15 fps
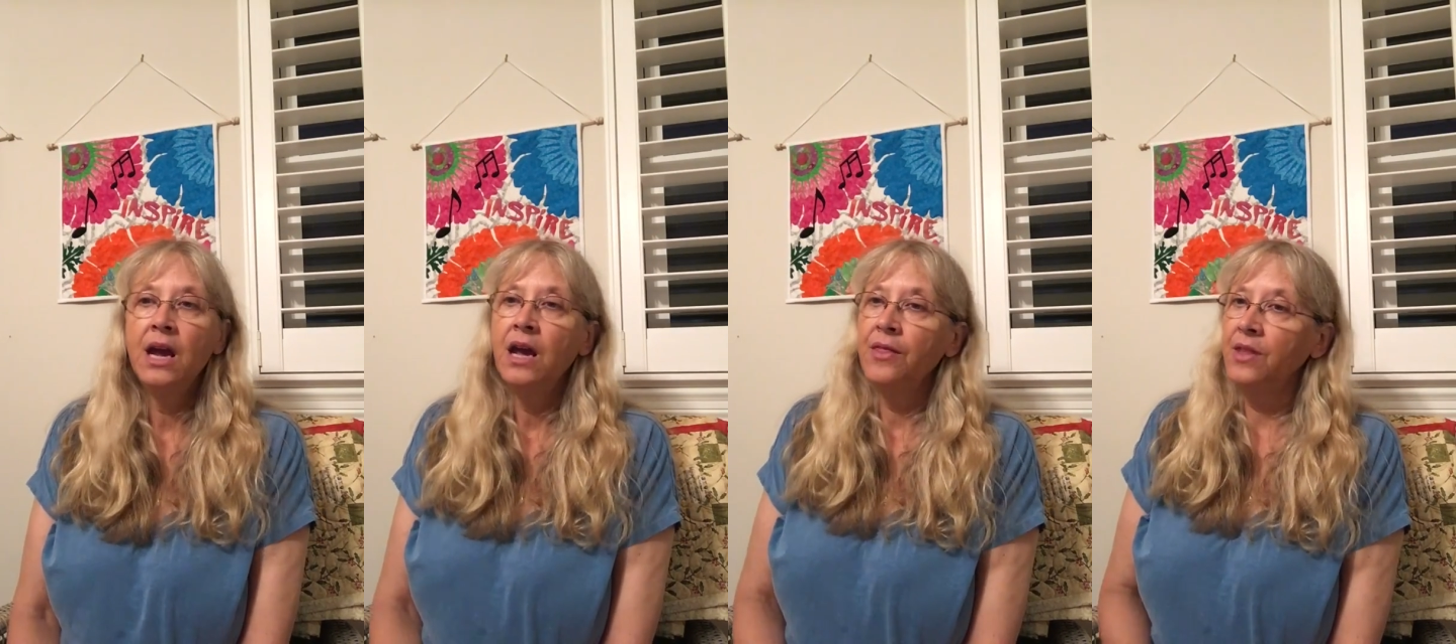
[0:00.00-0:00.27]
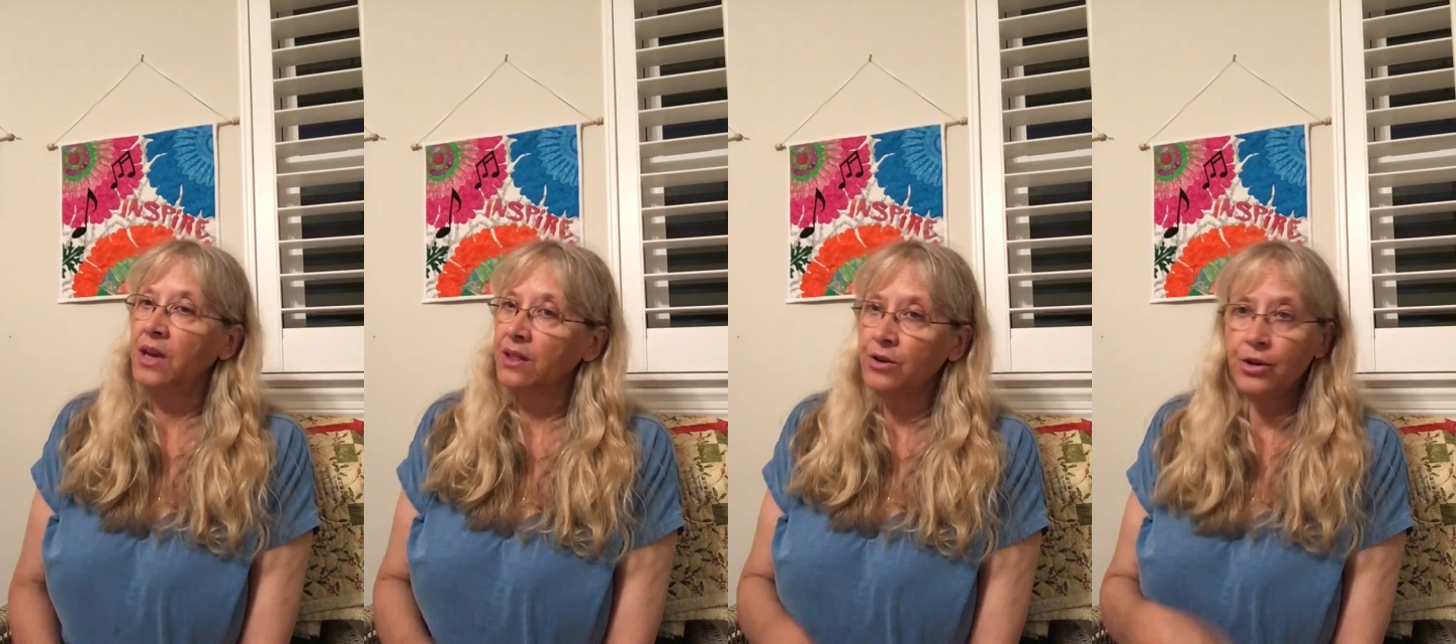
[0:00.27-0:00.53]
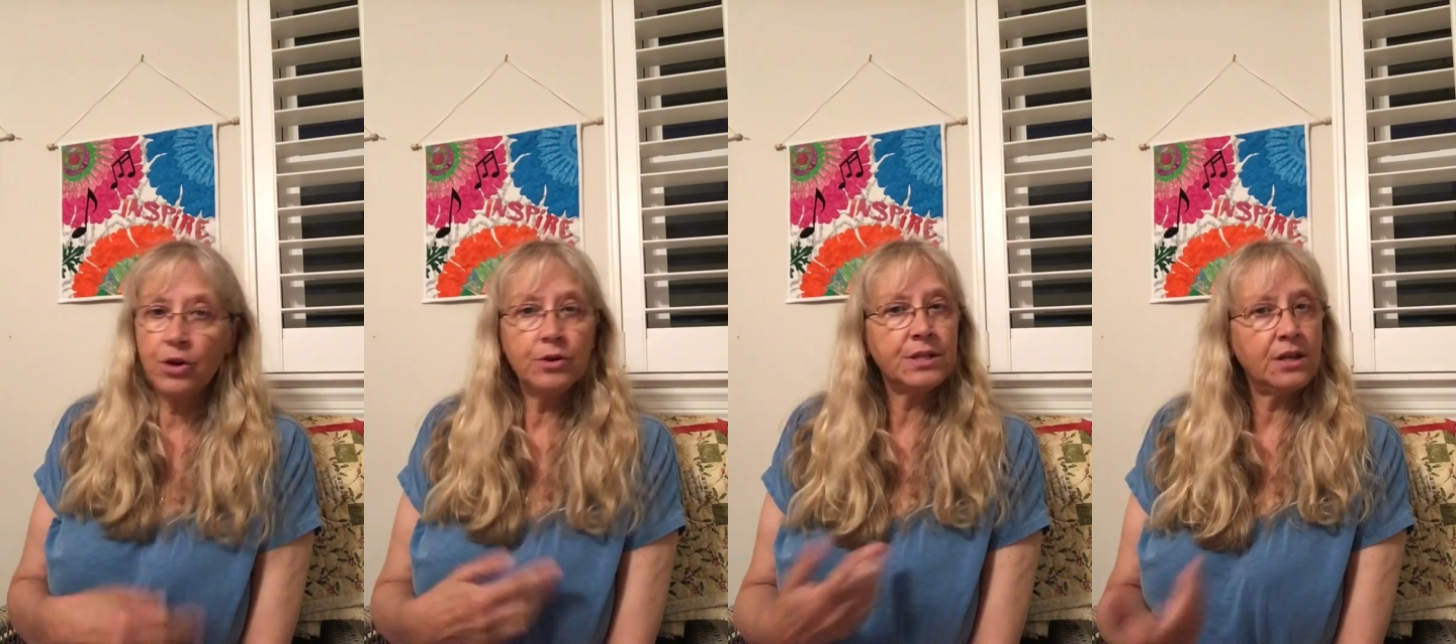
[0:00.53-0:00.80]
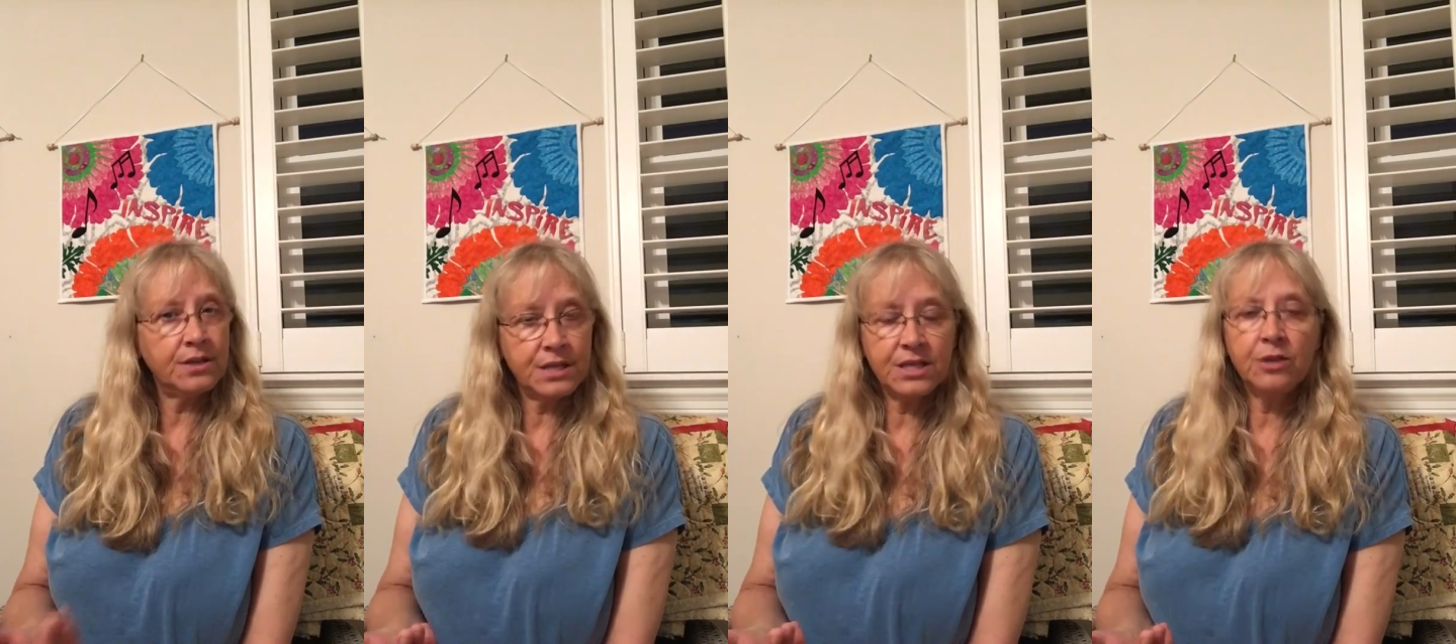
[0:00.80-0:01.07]
The other notes
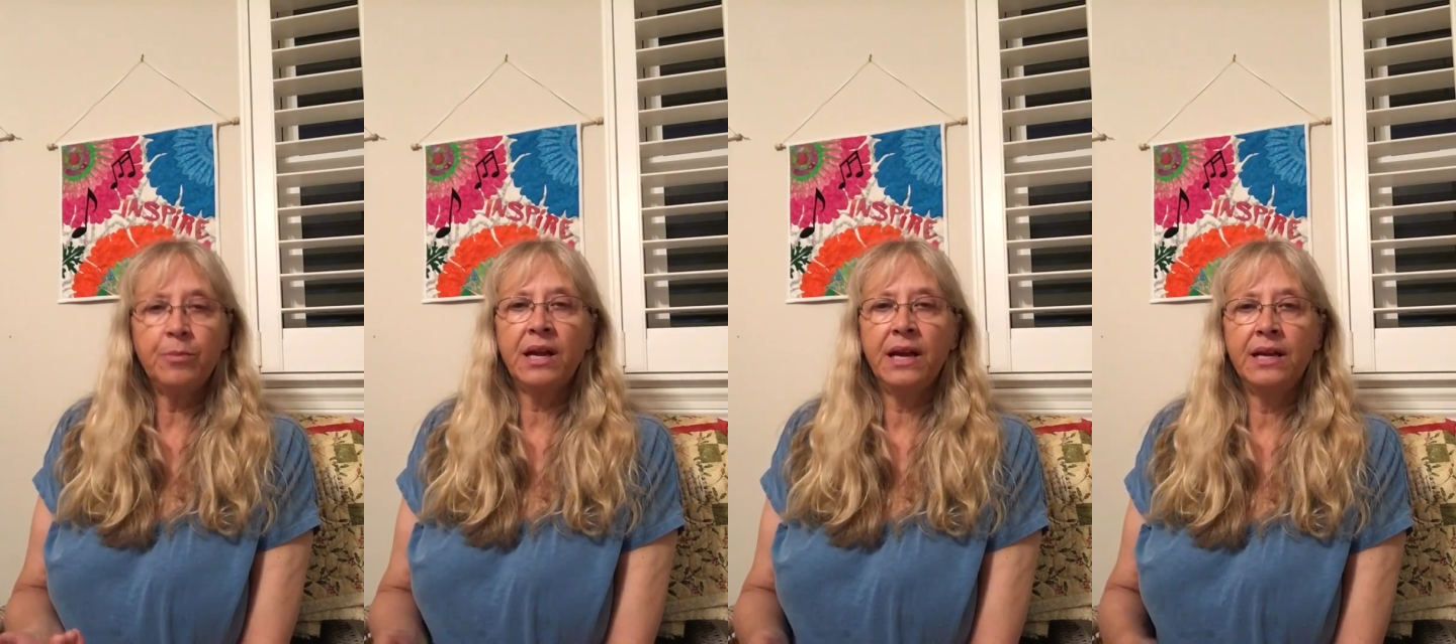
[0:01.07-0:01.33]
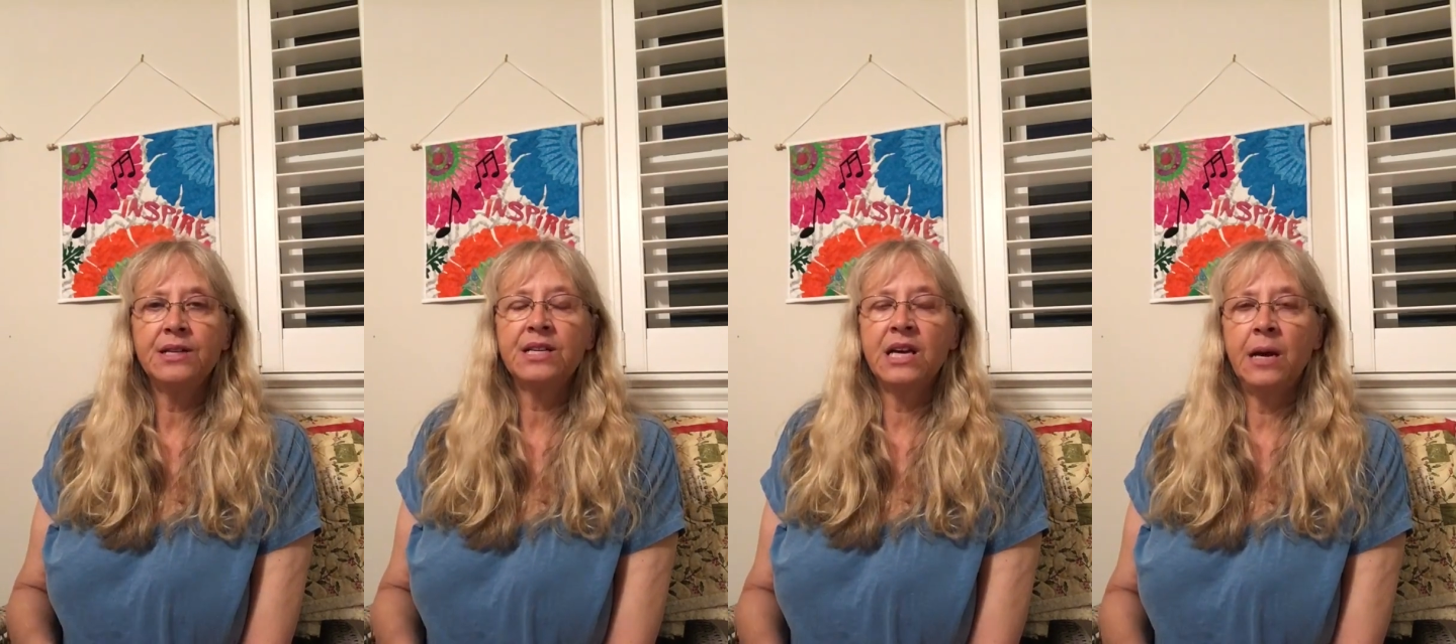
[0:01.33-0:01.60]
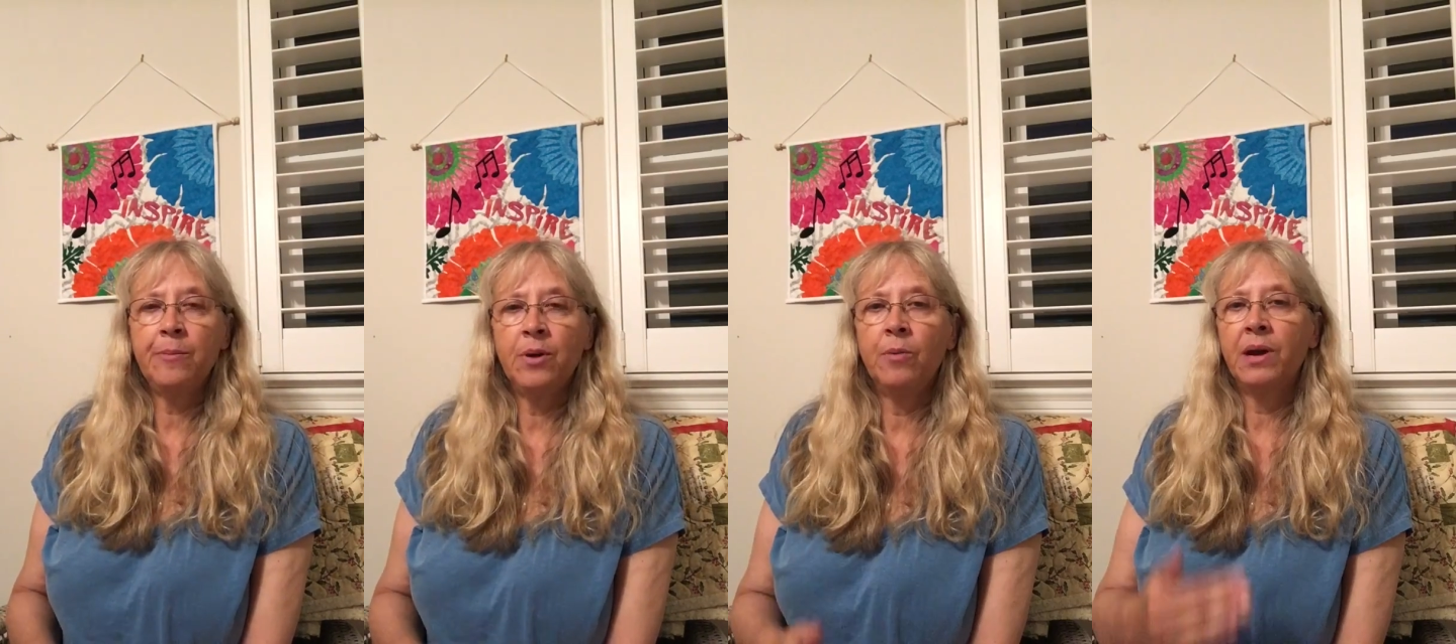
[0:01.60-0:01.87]
I'll still play in tempo,